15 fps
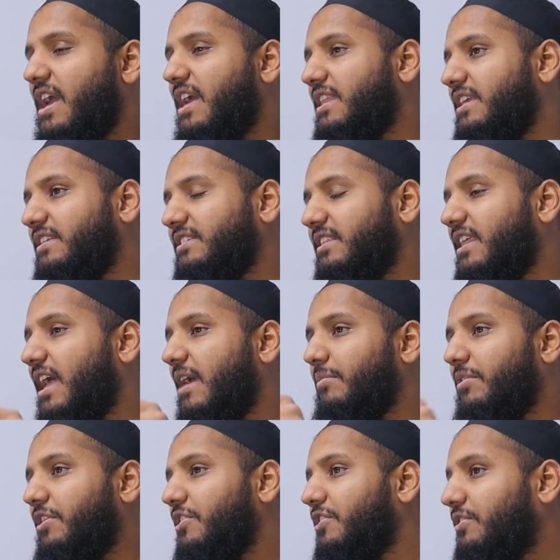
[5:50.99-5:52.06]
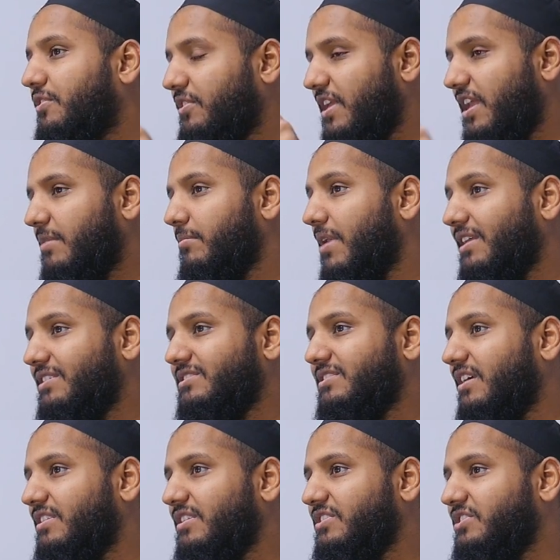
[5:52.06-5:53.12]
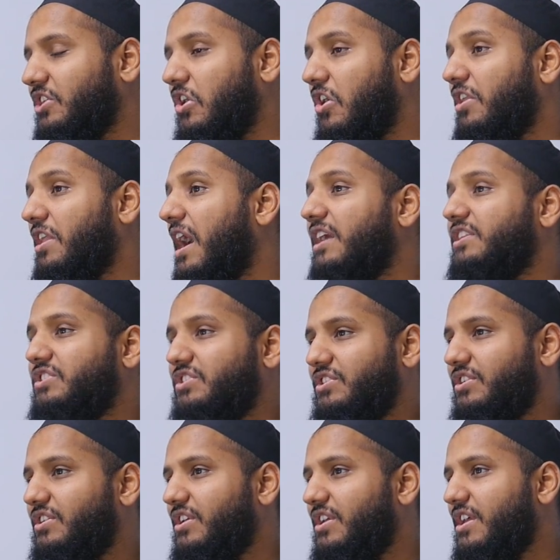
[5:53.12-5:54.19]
And he said that I'm here to take my son this year on Hajj.